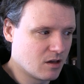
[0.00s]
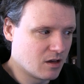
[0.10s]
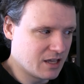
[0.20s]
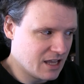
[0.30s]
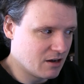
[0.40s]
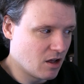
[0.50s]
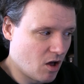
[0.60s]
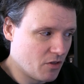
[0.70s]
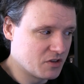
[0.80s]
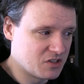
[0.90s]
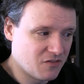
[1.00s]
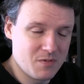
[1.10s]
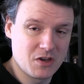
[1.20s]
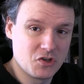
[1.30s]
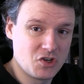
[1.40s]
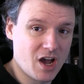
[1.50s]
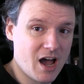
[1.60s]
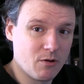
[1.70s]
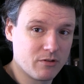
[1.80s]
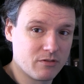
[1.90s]
Again, all this stuff being
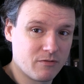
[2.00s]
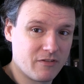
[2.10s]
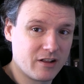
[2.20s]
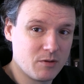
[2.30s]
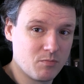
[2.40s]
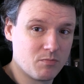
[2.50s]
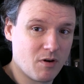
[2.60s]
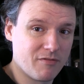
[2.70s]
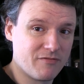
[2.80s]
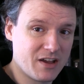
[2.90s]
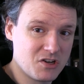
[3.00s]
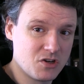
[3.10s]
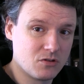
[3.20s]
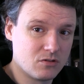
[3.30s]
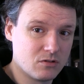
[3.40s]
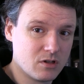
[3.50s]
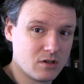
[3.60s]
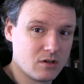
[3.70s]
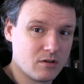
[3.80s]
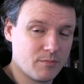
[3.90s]
shot with a fairly professional
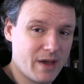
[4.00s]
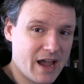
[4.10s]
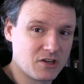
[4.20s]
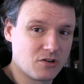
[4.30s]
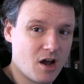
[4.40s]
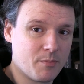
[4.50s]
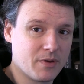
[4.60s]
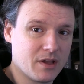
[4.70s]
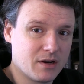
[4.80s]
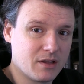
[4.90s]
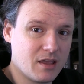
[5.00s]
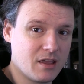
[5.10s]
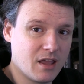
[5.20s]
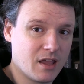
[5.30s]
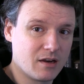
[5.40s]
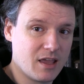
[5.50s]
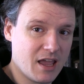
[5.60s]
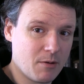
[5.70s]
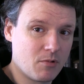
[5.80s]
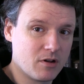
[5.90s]
backdrop and
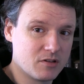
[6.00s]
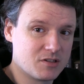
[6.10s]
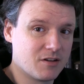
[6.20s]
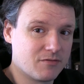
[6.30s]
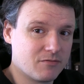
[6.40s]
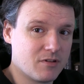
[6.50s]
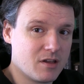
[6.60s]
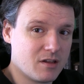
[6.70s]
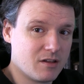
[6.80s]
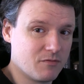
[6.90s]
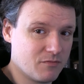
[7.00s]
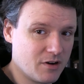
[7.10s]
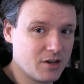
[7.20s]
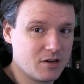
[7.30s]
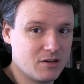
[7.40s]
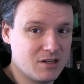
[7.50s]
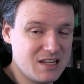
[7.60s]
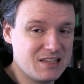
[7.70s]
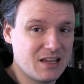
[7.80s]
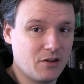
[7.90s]
camera and stuff. Very good
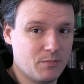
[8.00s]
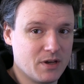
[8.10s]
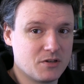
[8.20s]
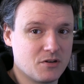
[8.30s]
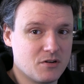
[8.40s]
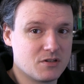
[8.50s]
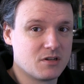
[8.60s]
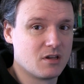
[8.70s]
detailed pictures.